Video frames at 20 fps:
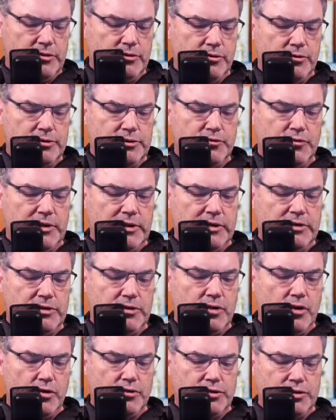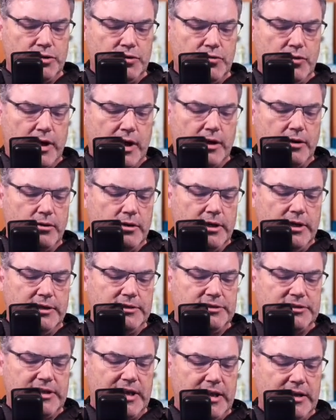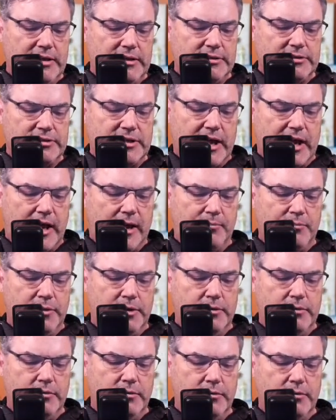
to do is we need to go to our settings app.